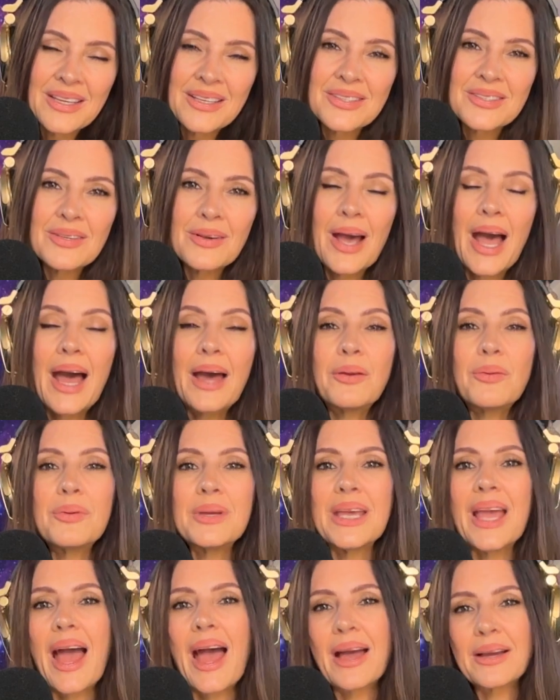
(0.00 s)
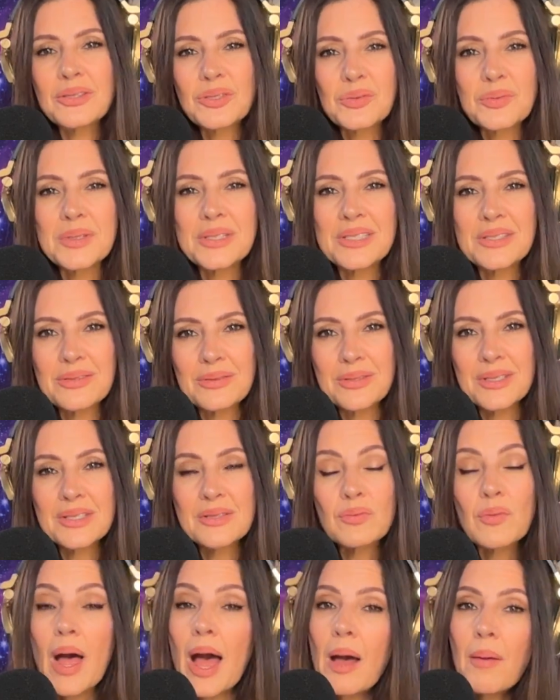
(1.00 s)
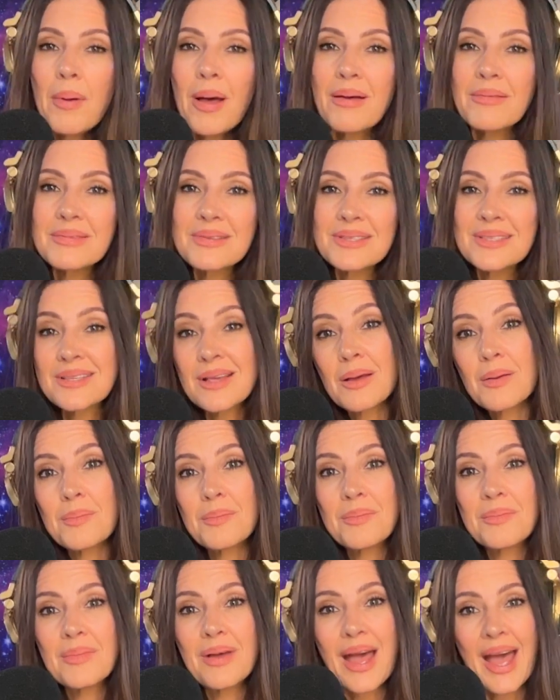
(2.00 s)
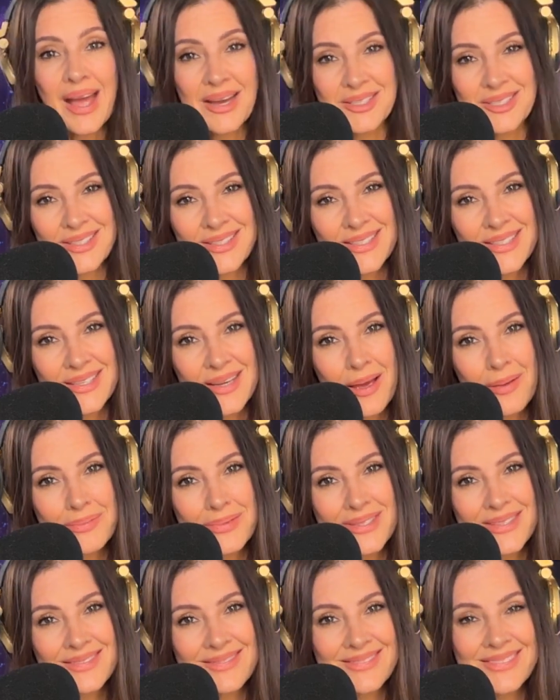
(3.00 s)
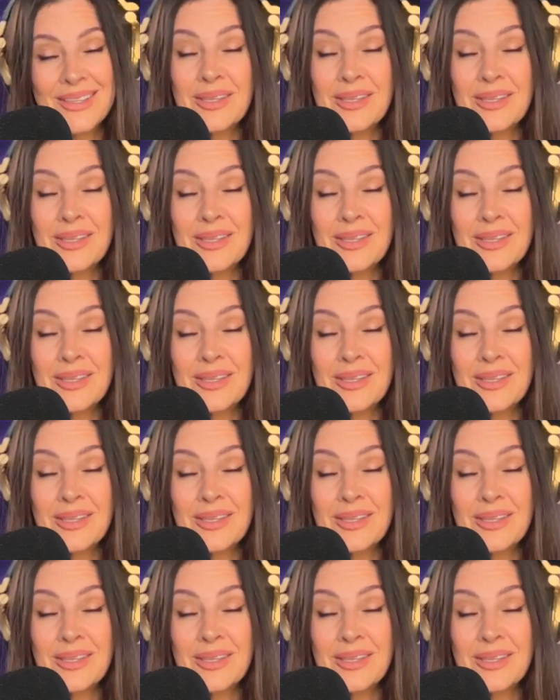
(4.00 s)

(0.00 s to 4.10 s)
So how do we actually do this? Well, how about some action steps?